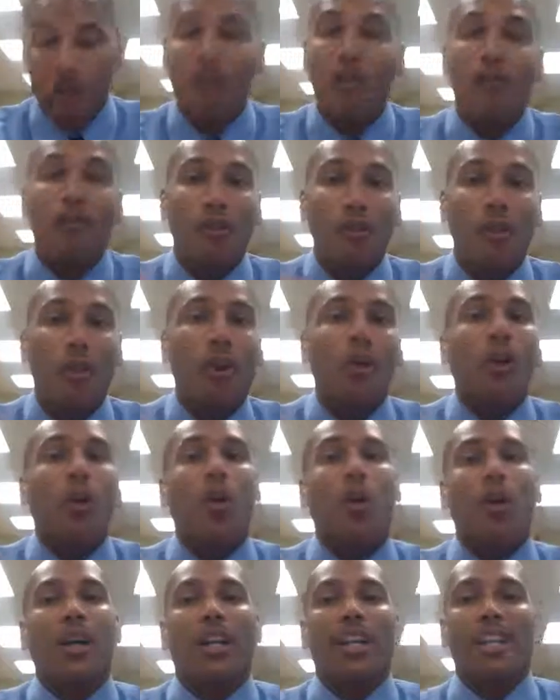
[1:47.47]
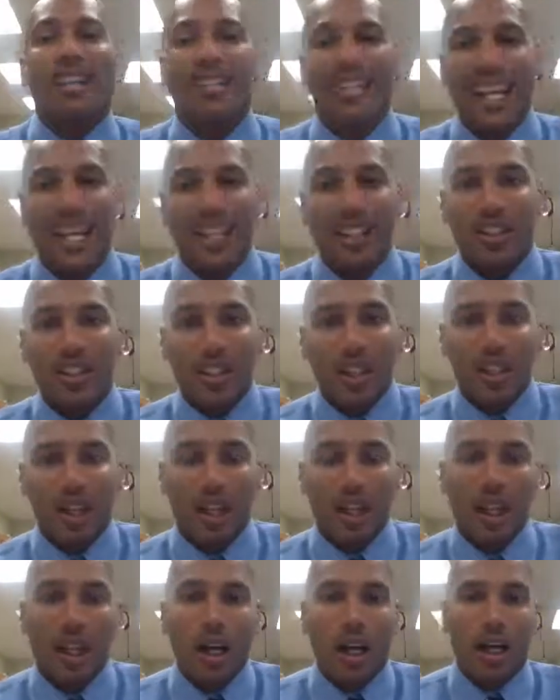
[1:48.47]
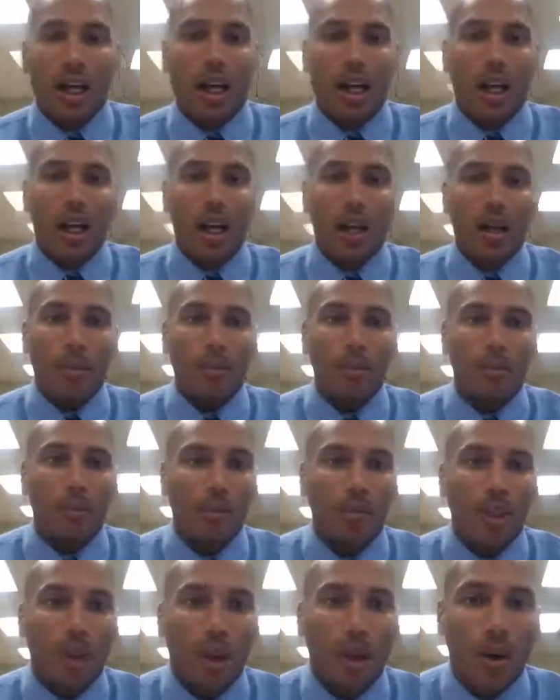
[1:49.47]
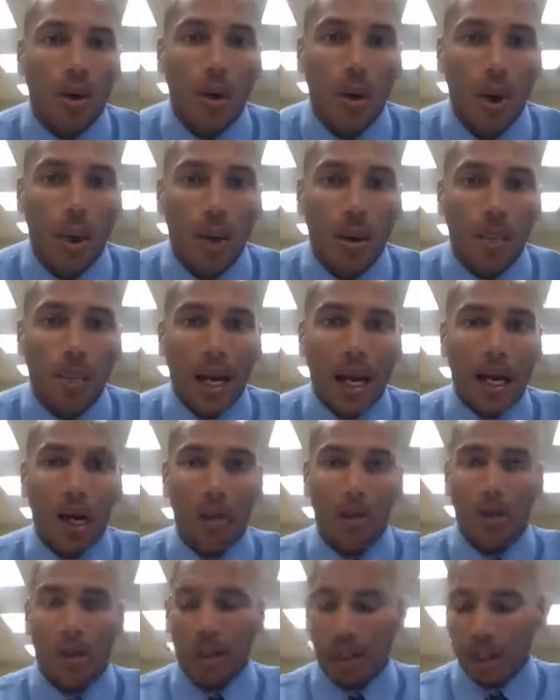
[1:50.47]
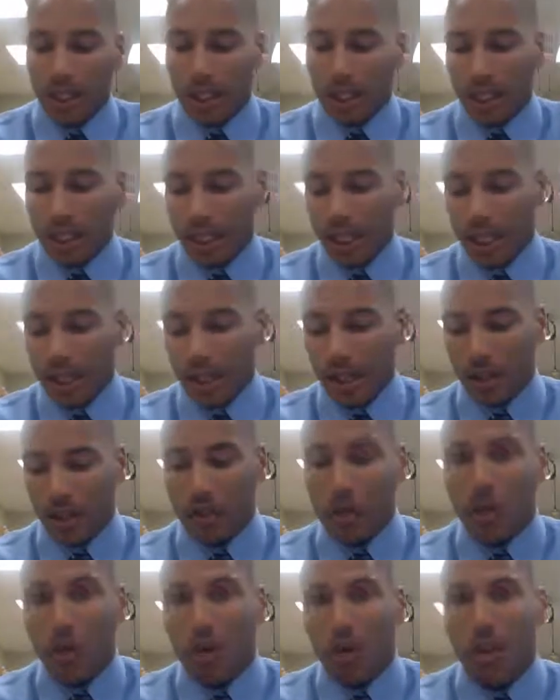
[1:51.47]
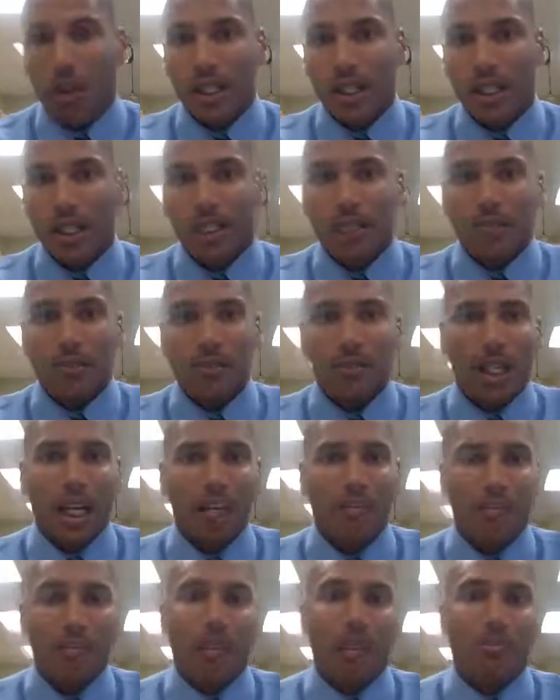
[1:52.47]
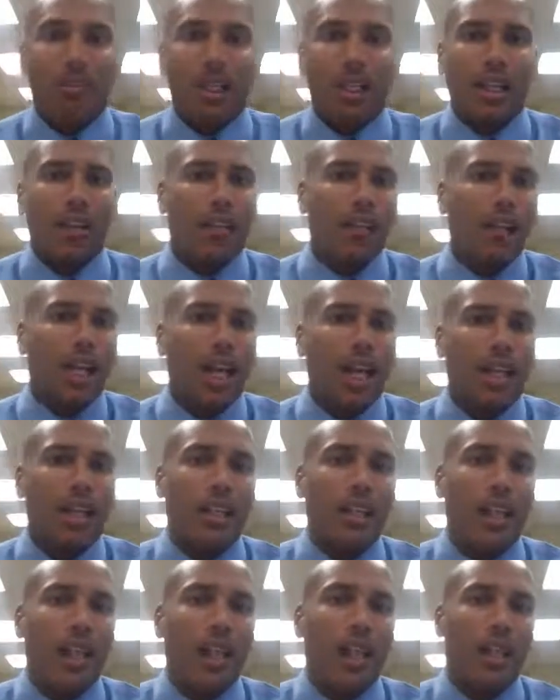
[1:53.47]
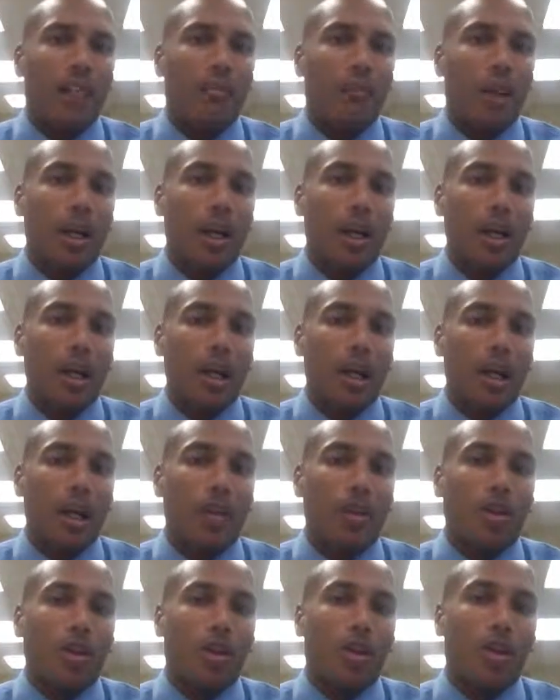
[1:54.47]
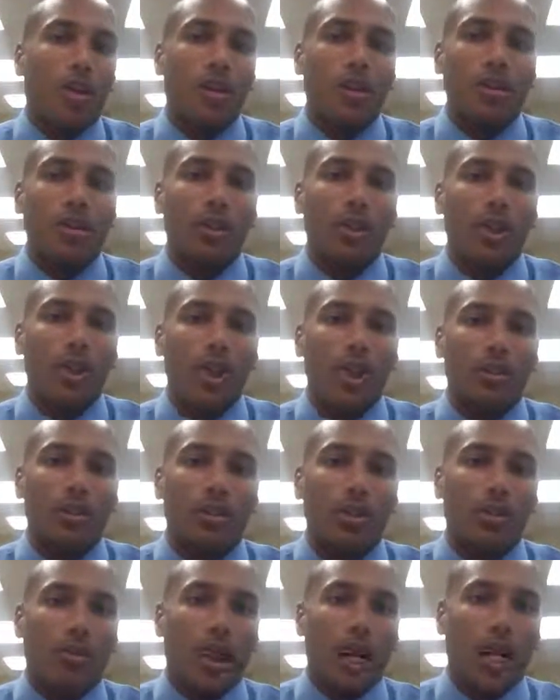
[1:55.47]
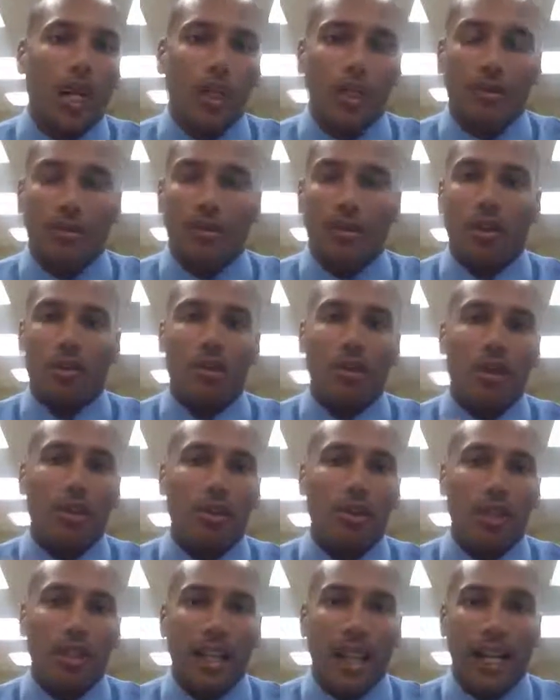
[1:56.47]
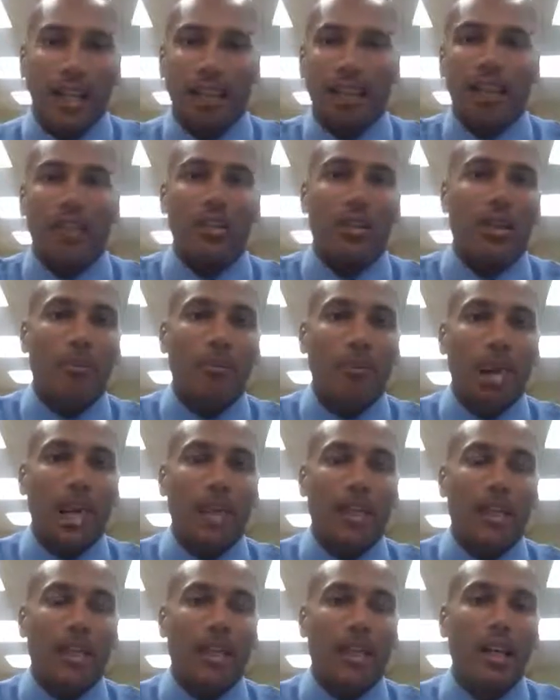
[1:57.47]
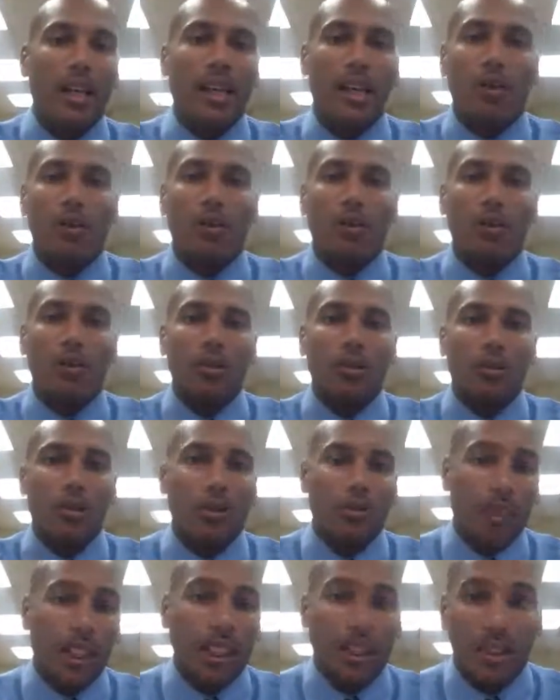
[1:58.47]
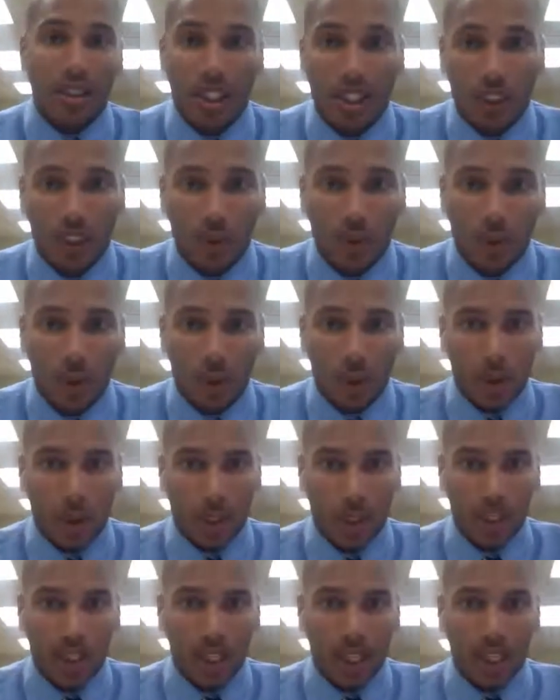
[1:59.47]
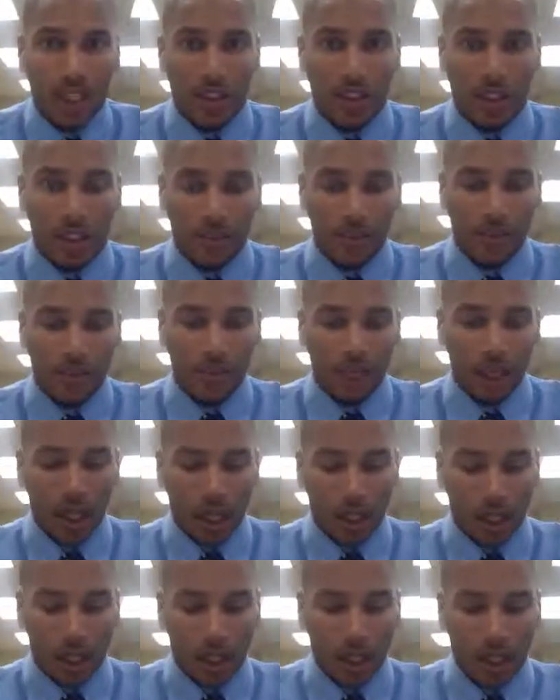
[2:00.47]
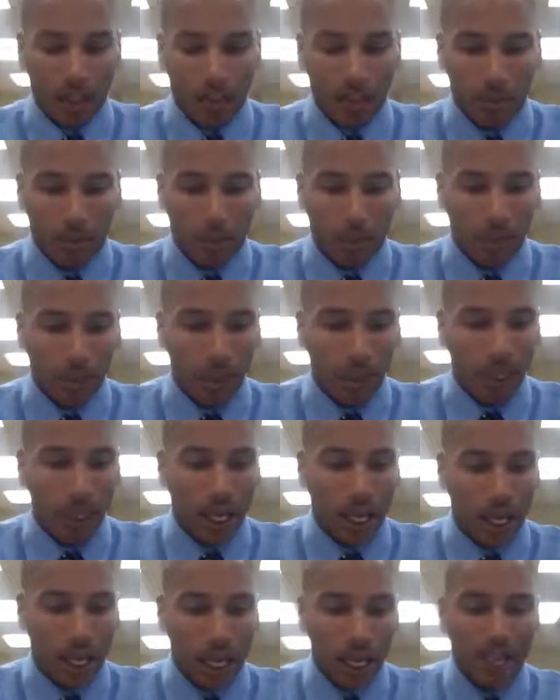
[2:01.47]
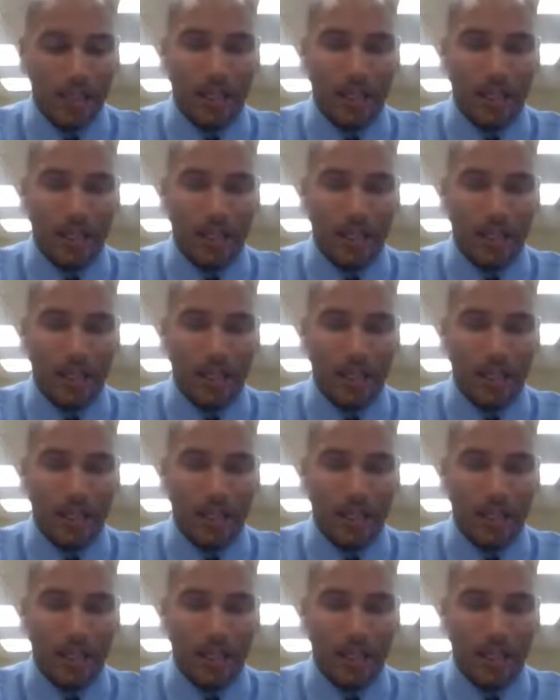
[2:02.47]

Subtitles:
for the organization. So power and authority sometimes seems like it goes hand in hand, but authority usually gives the right for the person, that leader, to make some big decisions for the organization. When we look at